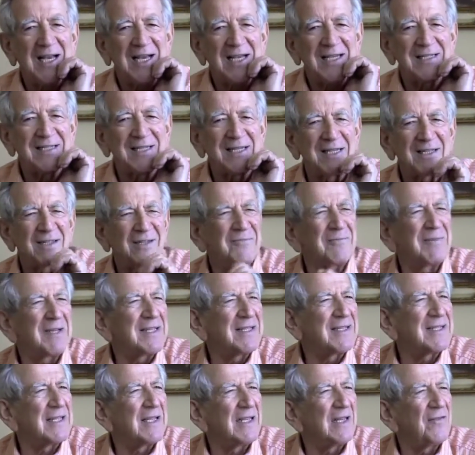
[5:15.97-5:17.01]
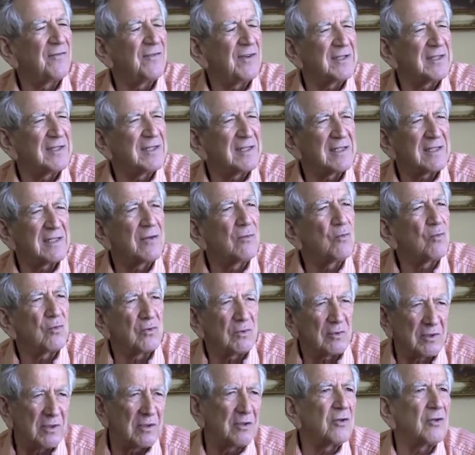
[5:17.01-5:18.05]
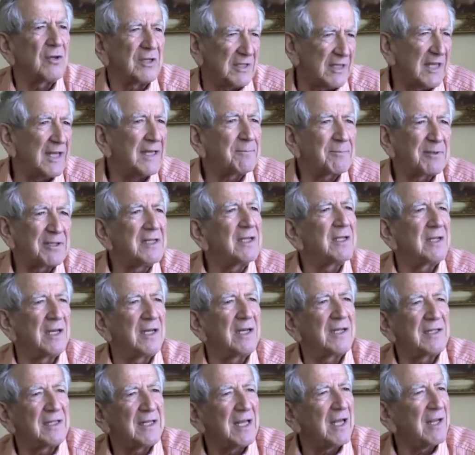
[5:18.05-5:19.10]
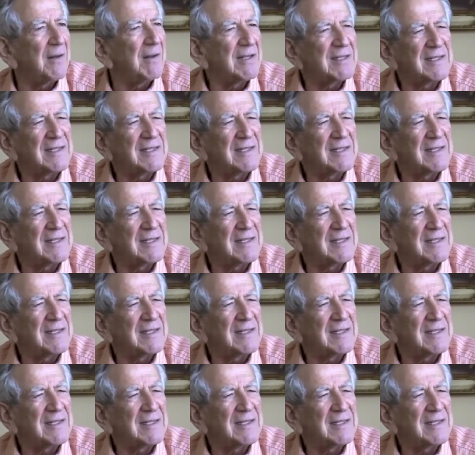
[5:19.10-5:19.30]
I said to myself, I said, you know, at that particular time,